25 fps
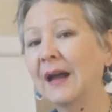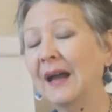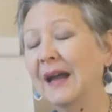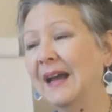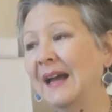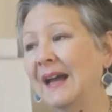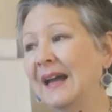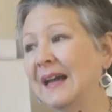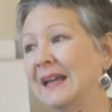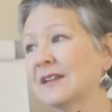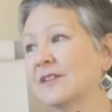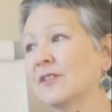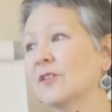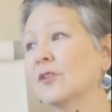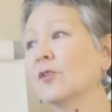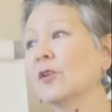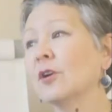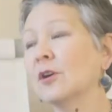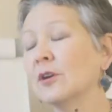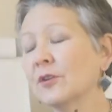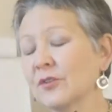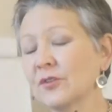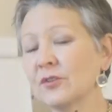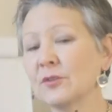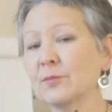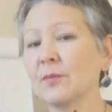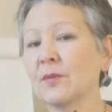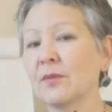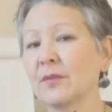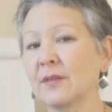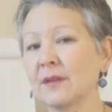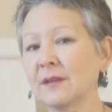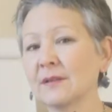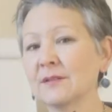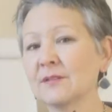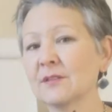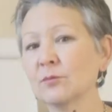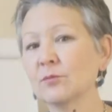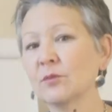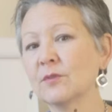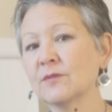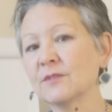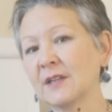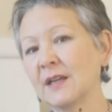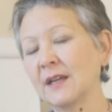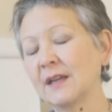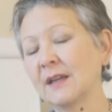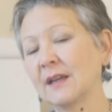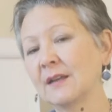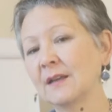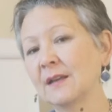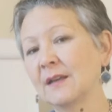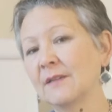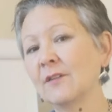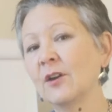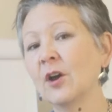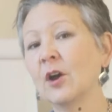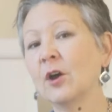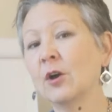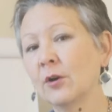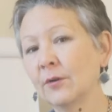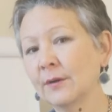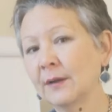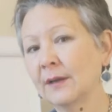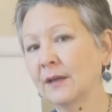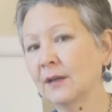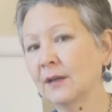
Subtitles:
And there are some things that we've taken in that aren't